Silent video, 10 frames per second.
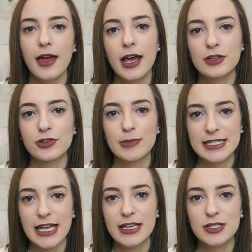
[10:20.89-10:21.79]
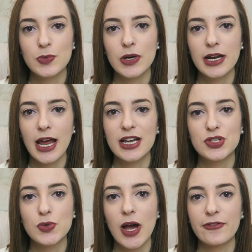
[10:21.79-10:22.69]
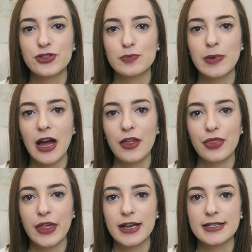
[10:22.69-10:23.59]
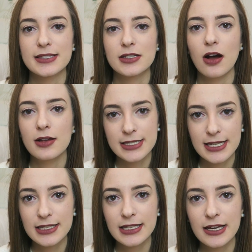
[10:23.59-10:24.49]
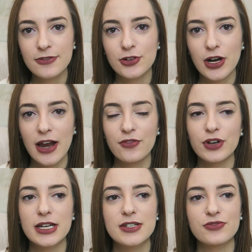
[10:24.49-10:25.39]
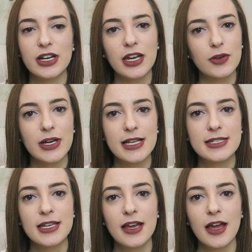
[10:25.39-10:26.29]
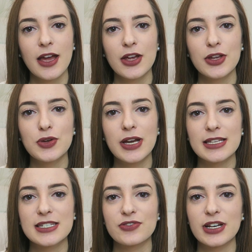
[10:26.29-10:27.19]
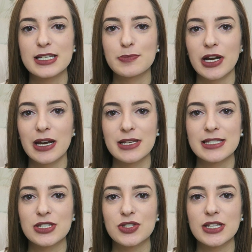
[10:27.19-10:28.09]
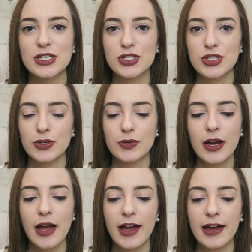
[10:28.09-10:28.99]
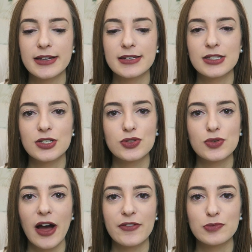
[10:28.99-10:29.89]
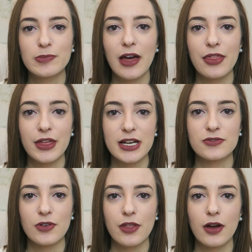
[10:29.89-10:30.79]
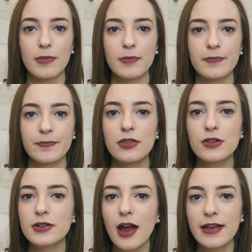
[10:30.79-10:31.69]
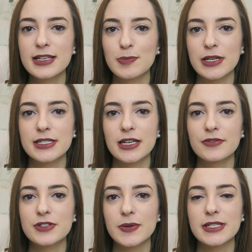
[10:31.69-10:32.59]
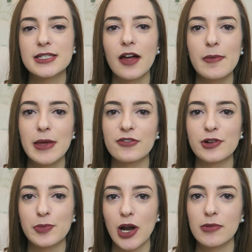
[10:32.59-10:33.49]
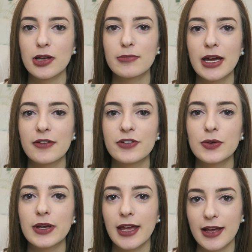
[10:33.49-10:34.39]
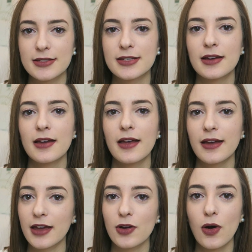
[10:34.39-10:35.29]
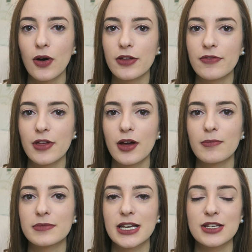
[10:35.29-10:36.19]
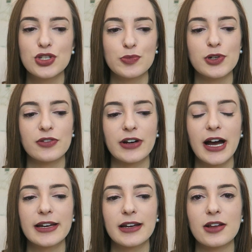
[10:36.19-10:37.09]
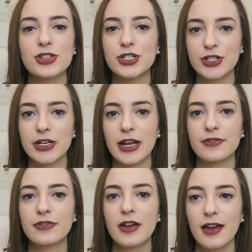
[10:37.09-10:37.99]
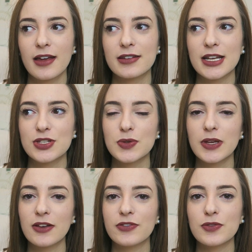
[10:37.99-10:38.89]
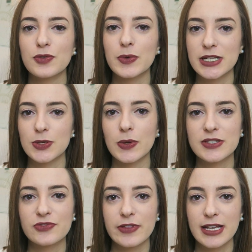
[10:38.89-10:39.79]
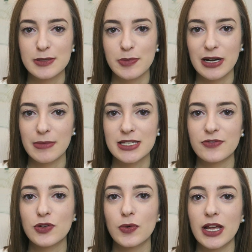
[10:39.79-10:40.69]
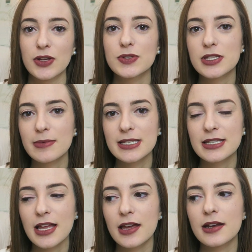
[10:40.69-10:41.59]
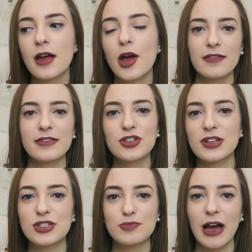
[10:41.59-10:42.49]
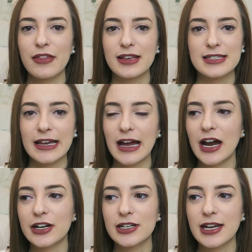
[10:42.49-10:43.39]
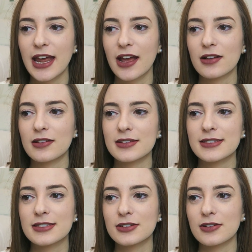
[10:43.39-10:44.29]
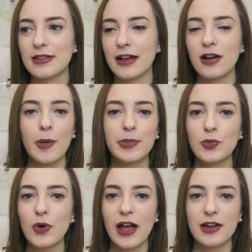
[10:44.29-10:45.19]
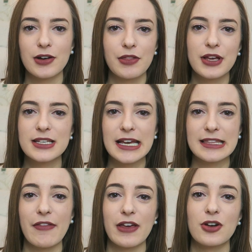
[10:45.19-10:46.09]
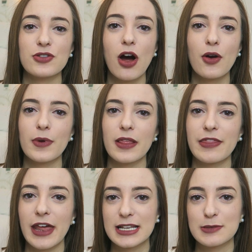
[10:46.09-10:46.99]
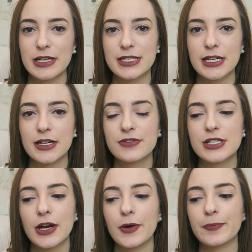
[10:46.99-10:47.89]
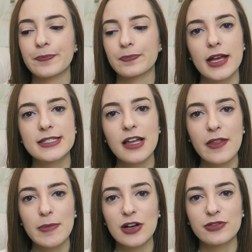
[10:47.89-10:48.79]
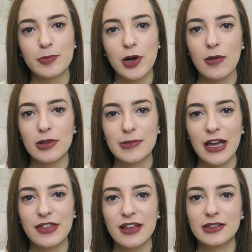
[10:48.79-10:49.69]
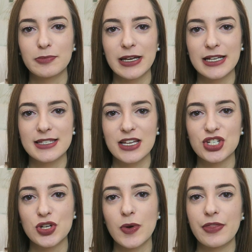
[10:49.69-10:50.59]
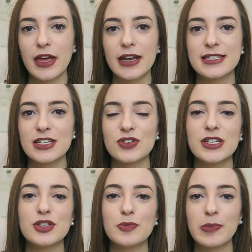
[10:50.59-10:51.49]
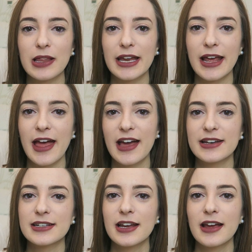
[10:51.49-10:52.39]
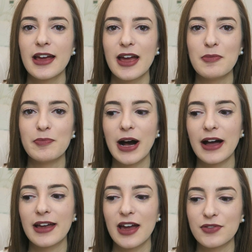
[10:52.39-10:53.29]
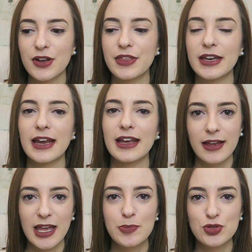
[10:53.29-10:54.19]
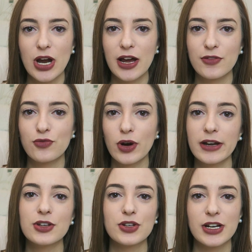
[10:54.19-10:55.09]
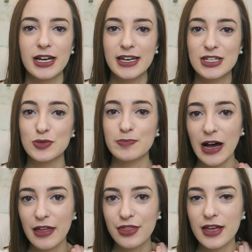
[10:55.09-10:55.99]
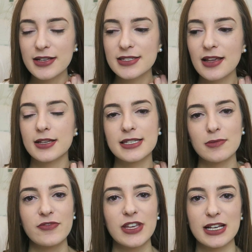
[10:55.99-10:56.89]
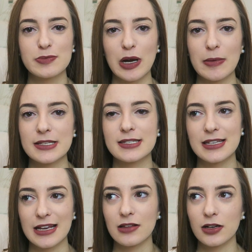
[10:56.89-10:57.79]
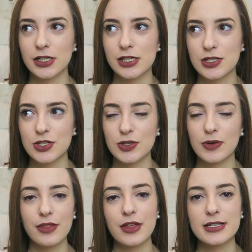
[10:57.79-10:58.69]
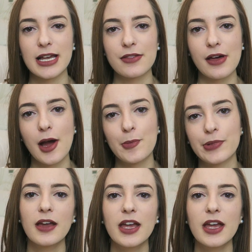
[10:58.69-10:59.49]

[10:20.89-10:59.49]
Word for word: And for my science one, I do have to buy things constantly. For every different unit, you get different experiments that you need to do, and you do have to buy things for them. They're not expensive, so it's not that big of a problem, and if you can't get a hold of them, they do provide an alternative, and they do give you the results for the experiments if you want to use them instead. You need to buy things like iron nails or like copper wire, things like that that are not really that expensive, so it's not that big of a problem. I think the biggest issue with it is that you need to plan ahead and buy everything and keep track of when you're gonna need to buy things, because some of the experiments take longer to do and things like that.